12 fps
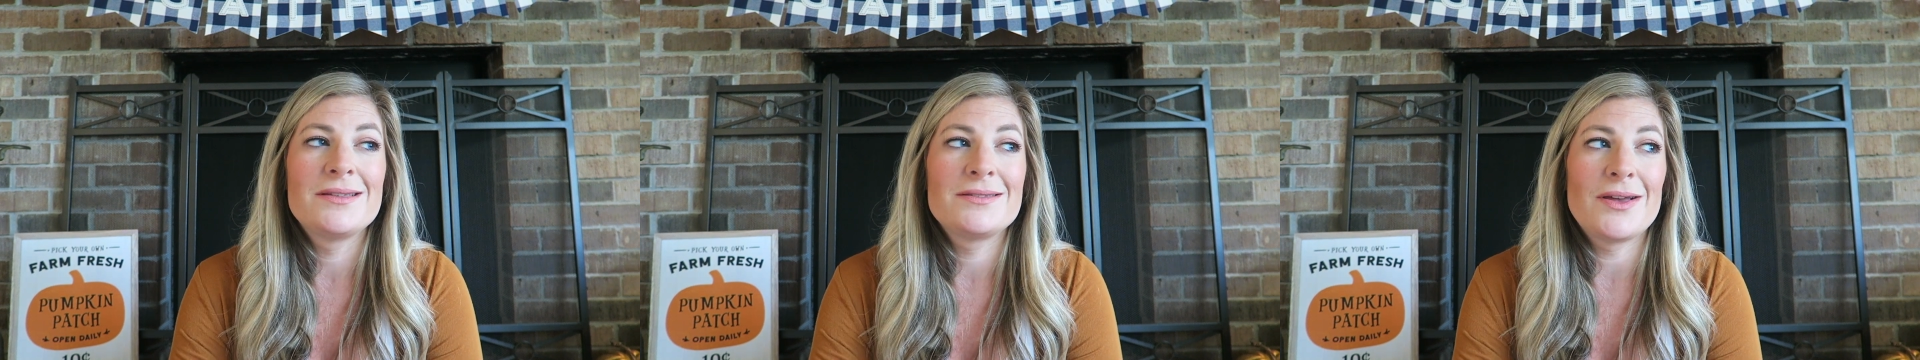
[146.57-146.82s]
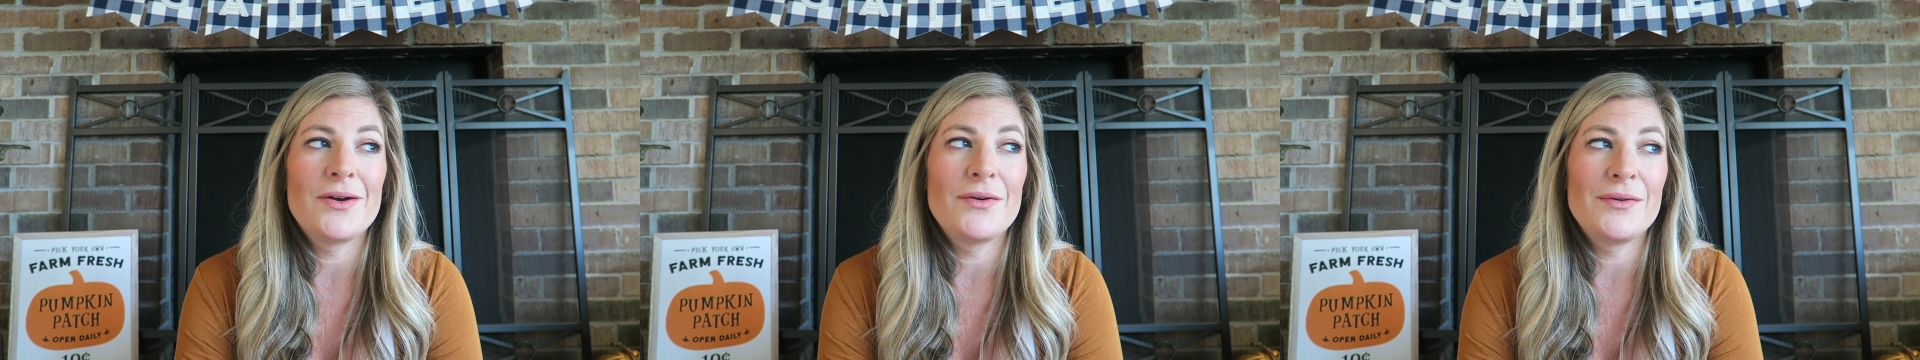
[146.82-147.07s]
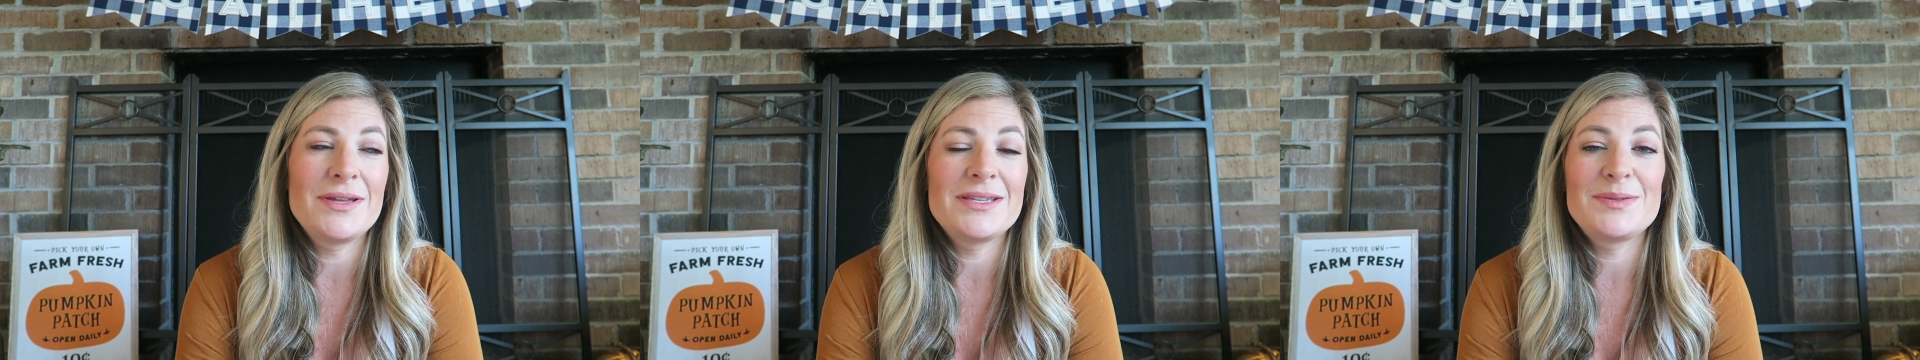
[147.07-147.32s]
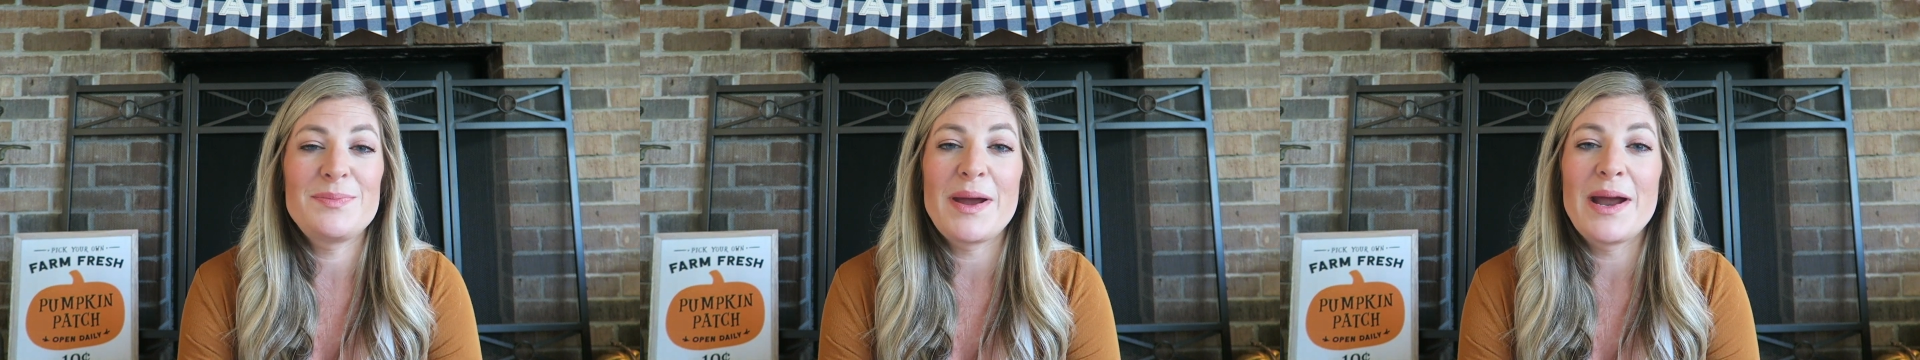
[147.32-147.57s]
So
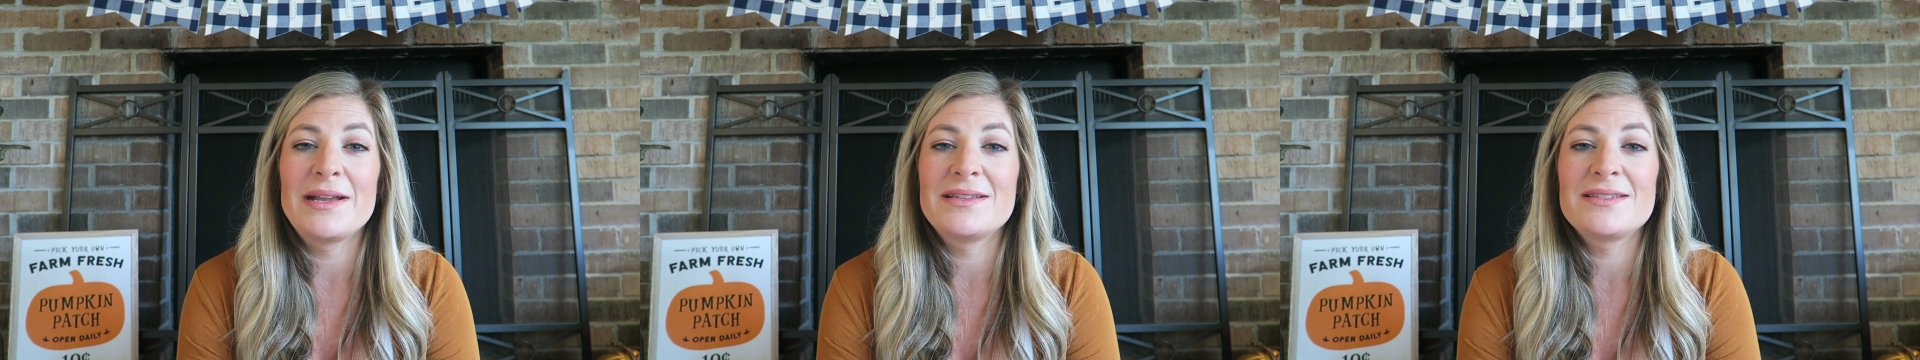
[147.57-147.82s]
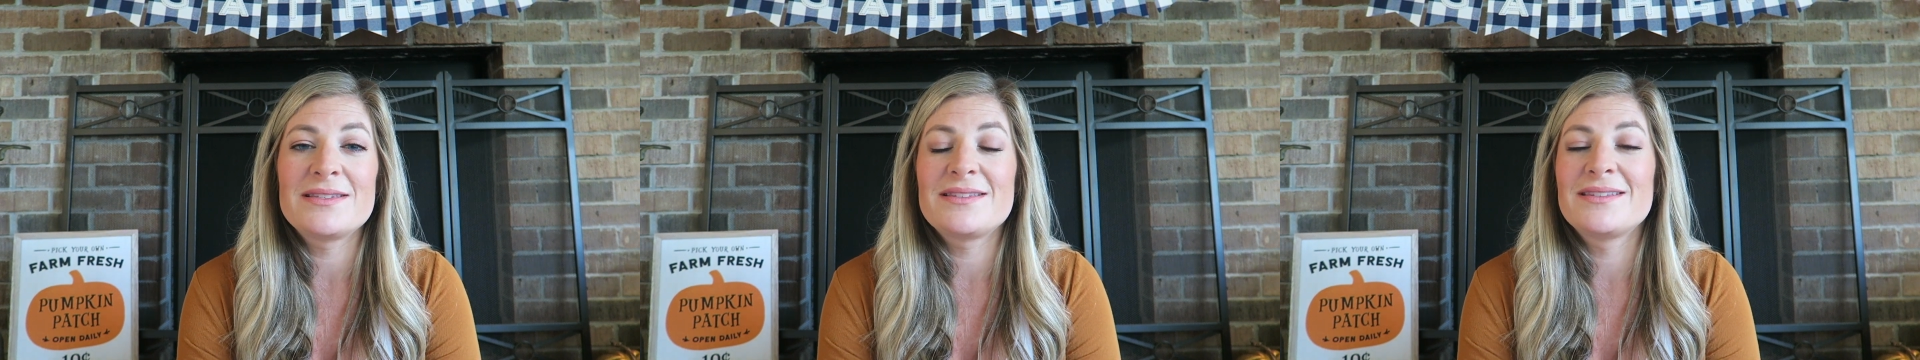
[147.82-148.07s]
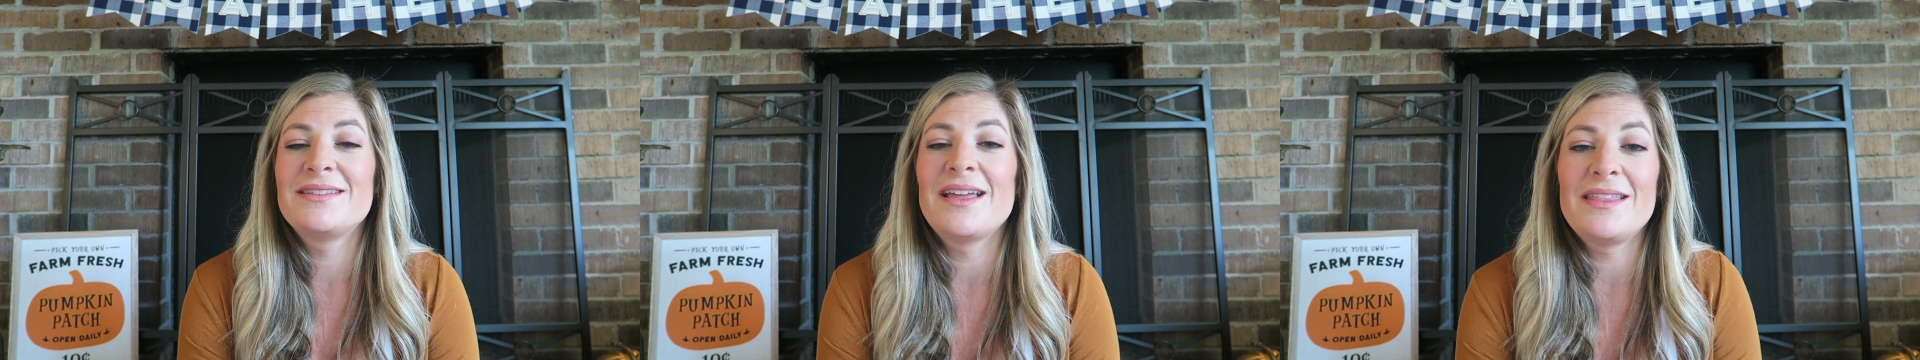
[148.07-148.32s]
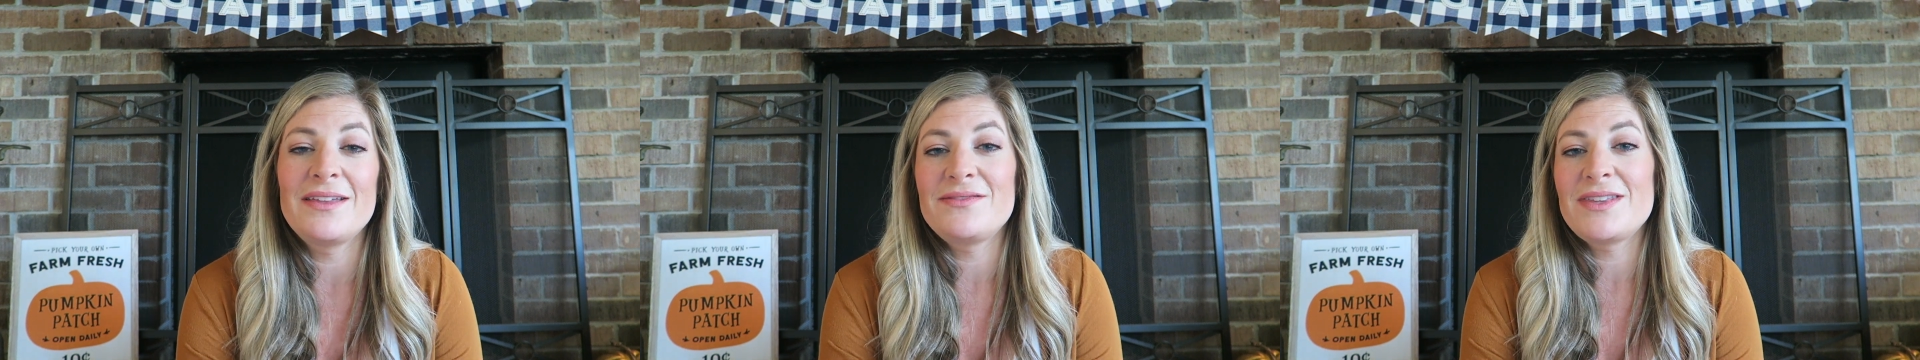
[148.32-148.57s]
his parents,
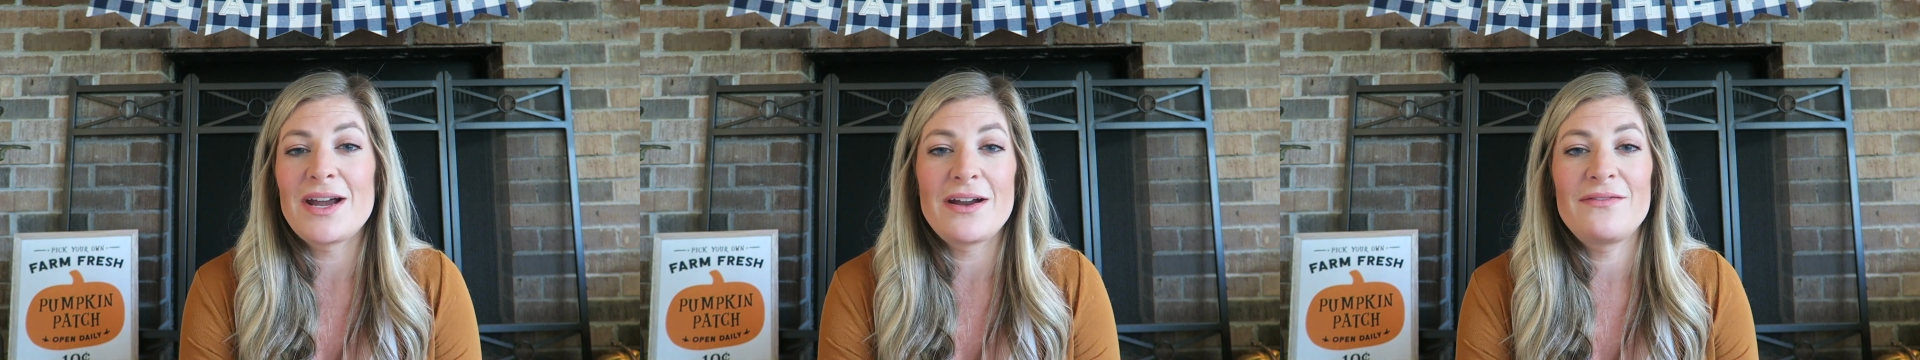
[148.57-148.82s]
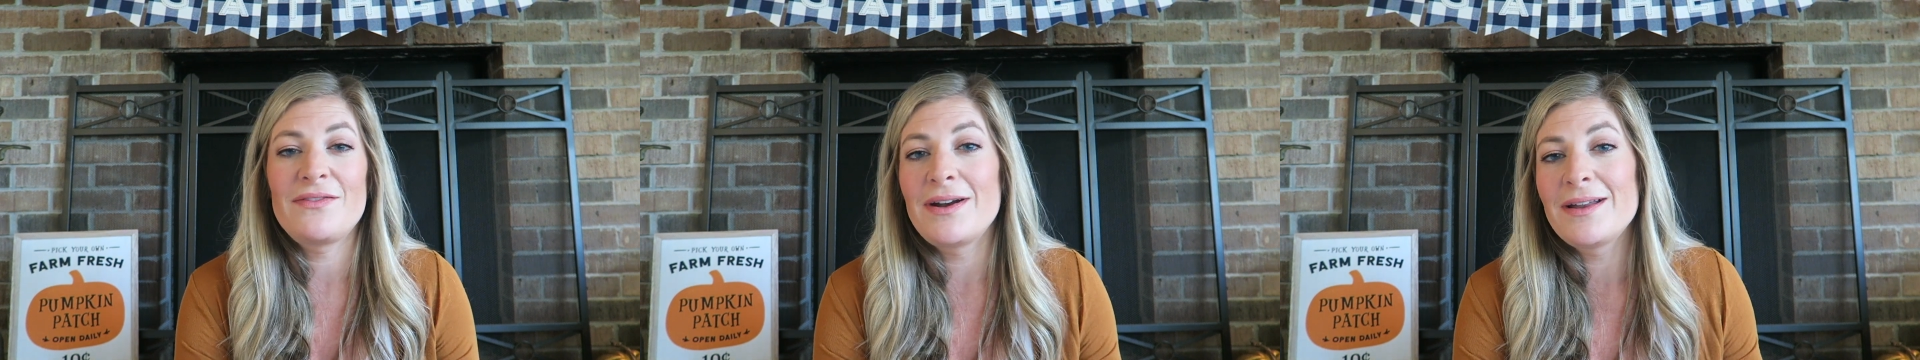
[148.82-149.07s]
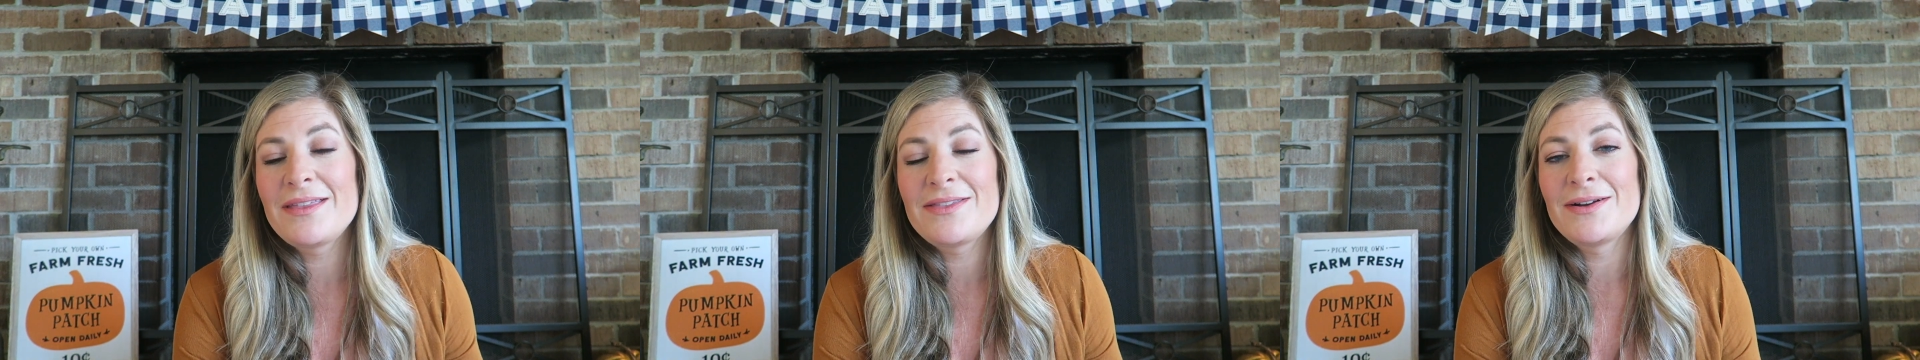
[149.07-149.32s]
they lived there for